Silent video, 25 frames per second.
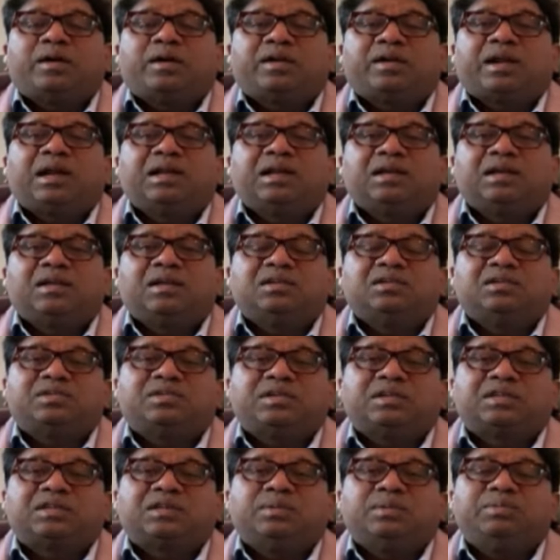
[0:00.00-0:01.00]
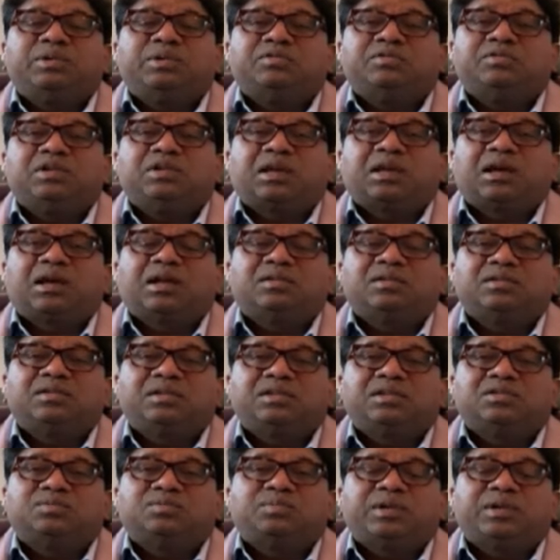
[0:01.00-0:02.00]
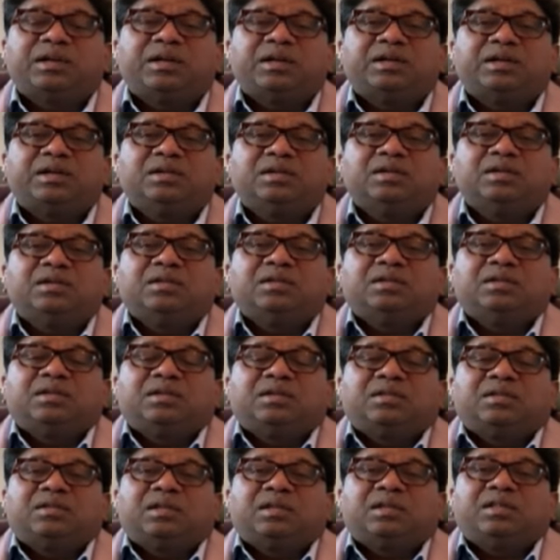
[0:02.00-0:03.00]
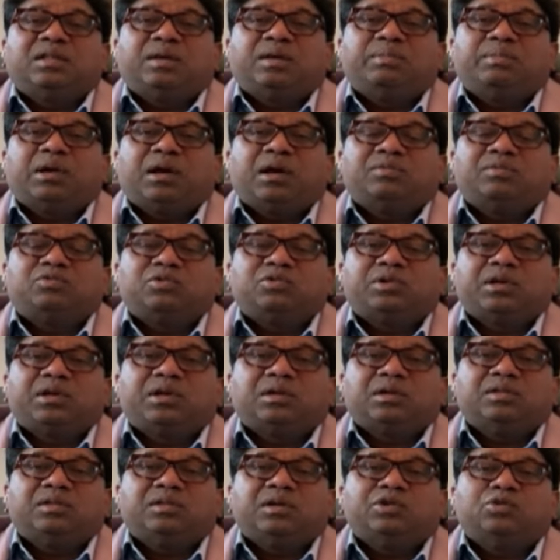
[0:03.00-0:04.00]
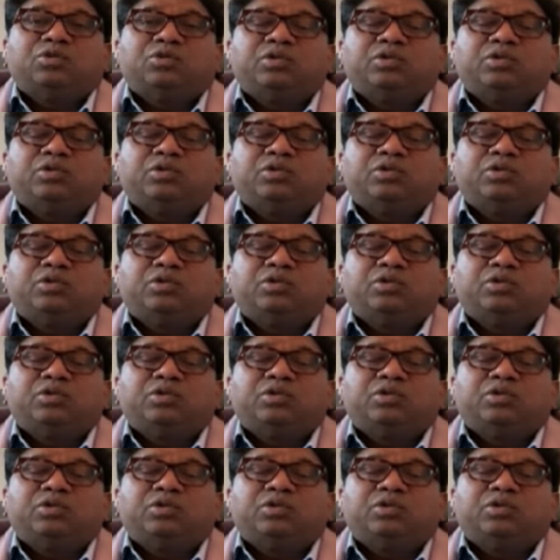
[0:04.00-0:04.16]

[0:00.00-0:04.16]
radical hysterectomy. If the cancer is spread, then they may have to take the